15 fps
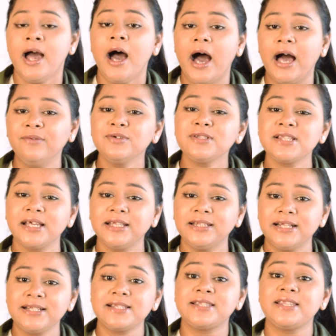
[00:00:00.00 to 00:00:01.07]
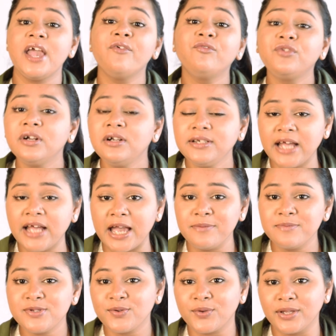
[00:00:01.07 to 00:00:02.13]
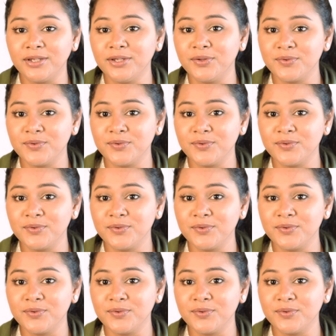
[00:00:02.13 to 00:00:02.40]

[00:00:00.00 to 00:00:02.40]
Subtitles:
I would say that several times you can